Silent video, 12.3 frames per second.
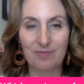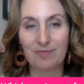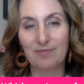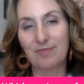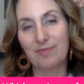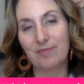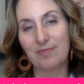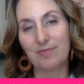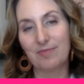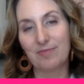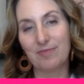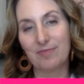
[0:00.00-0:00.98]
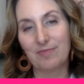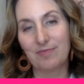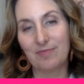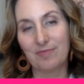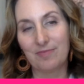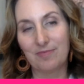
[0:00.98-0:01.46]

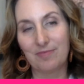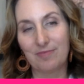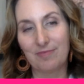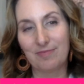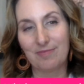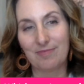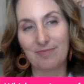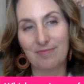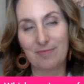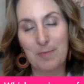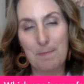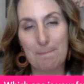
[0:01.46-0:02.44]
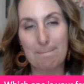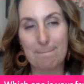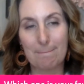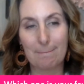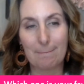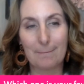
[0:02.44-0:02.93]

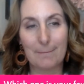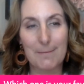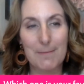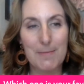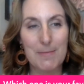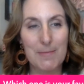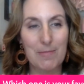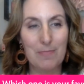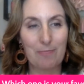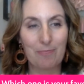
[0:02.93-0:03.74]
(not speaking)